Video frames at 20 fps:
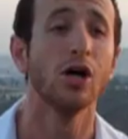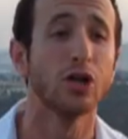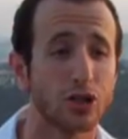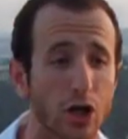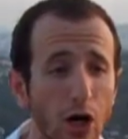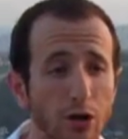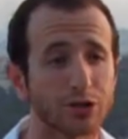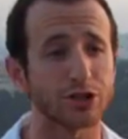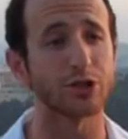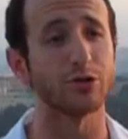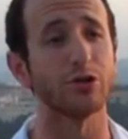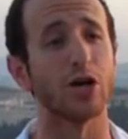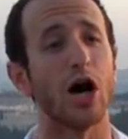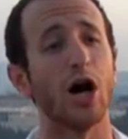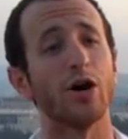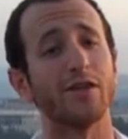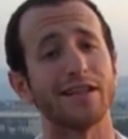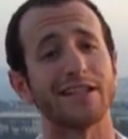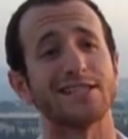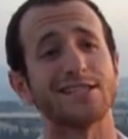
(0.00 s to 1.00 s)
don't you
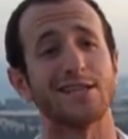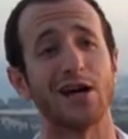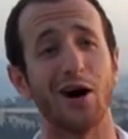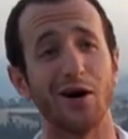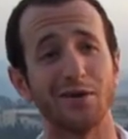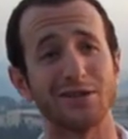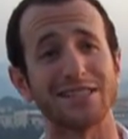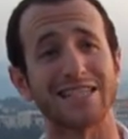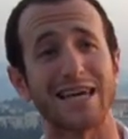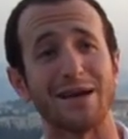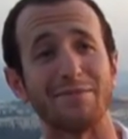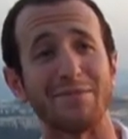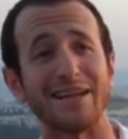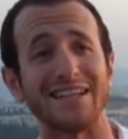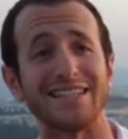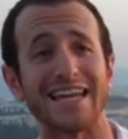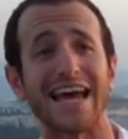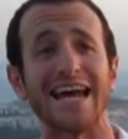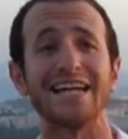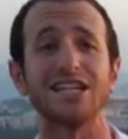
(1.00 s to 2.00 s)
know that stones can be
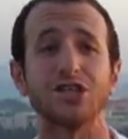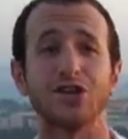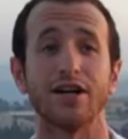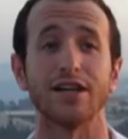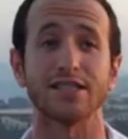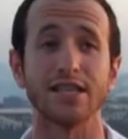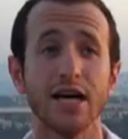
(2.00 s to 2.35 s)
dangerous?